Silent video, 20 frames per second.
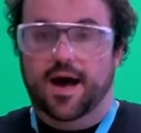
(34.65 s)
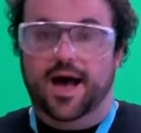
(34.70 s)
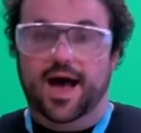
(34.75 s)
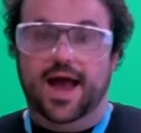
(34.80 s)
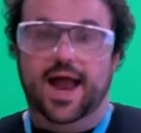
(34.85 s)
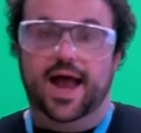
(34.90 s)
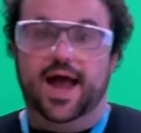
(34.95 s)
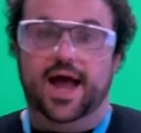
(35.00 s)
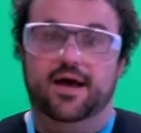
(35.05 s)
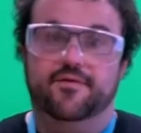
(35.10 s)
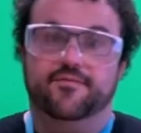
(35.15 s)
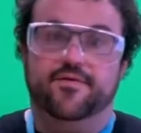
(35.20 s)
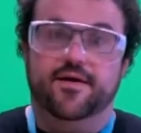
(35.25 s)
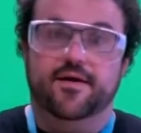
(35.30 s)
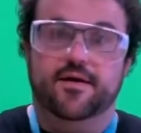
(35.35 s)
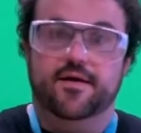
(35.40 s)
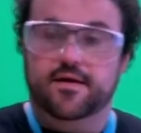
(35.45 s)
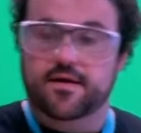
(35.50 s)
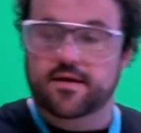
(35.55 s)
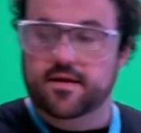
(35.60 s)
I have
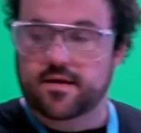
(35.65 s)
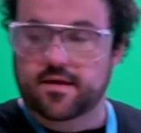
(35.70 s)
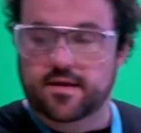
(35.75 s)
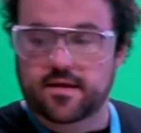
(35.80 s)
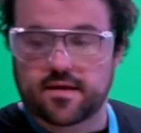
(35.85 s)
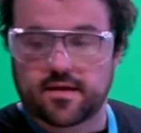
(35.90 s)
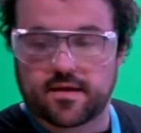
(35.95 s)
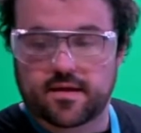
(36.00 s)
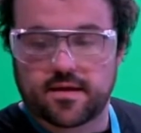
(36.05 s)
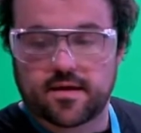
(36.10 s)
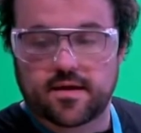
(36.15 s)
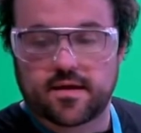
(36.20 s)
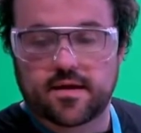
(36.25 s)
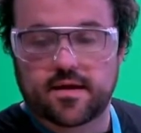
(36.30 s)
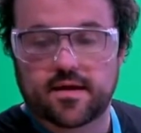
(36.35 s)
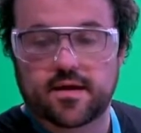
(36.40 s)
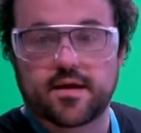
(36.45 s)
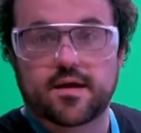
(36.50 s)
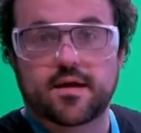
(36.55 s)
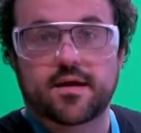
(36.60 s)

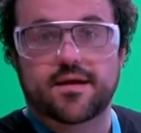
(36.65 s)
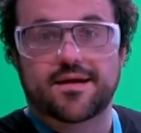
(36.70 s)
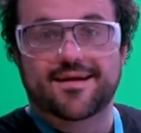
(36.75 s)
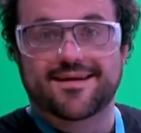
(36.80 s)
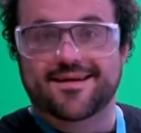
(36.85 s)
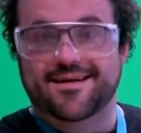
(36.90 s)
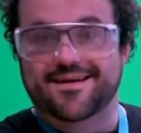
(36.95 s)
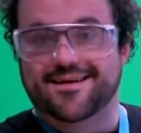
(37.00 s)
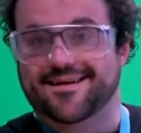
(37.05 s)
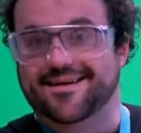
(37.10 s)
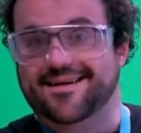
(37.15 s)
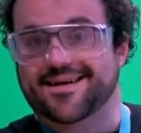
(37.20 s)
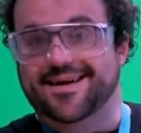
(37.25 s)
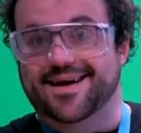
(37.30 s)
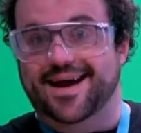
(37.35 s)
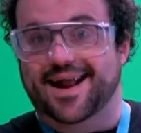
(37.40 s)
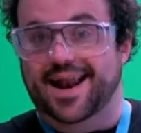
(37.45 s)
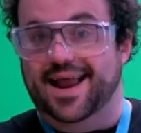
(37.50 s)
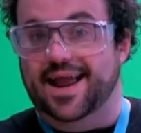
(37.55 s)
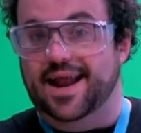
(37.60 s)

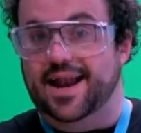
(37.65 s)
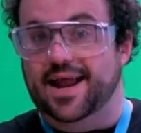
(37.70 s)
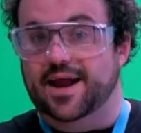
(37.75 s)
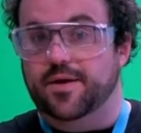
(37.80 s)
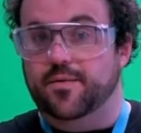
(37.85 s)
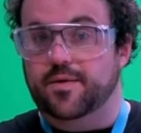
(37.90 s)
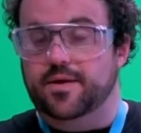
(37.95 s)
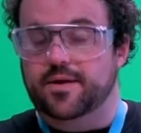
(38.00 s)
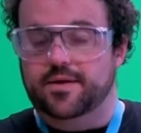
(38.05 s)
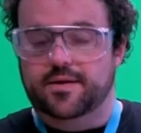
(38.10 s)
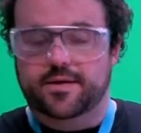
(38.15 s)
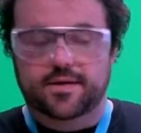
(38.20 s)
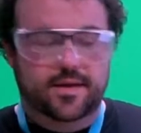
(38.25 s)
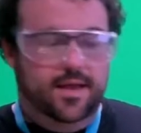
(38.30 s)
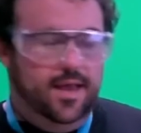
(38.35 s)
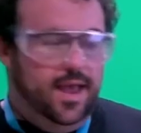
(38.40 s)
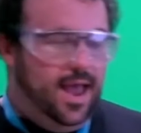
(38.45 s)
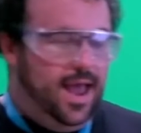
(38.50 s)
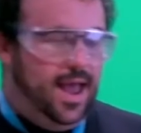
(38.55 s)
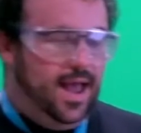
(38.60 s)
a clear liquid
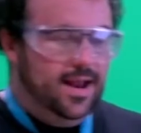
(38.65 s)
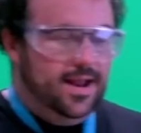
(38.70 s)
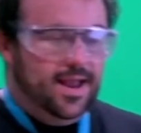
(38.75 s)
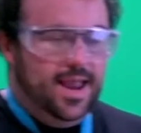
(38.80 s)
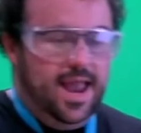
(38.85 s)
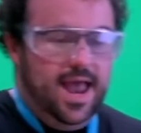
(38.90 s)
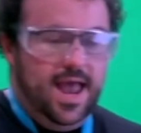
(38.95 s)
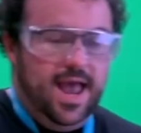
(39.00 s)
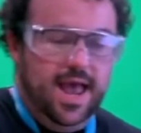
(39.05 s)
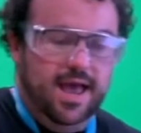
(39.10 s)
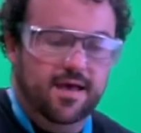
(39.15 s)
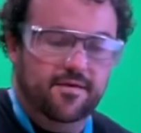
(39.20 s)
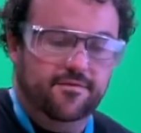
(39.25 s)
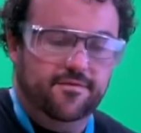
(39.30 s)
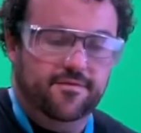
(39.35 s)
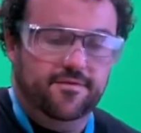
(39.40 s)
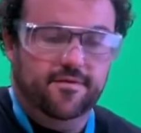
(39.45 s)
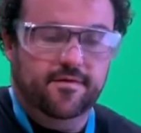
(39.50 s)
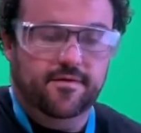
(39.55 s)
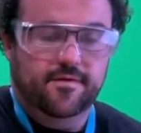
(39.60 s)
and I
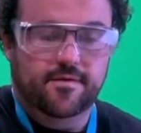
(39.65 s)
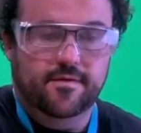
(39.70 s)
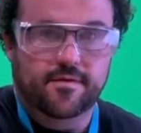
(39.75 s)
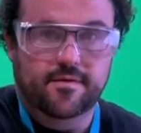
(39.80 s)
have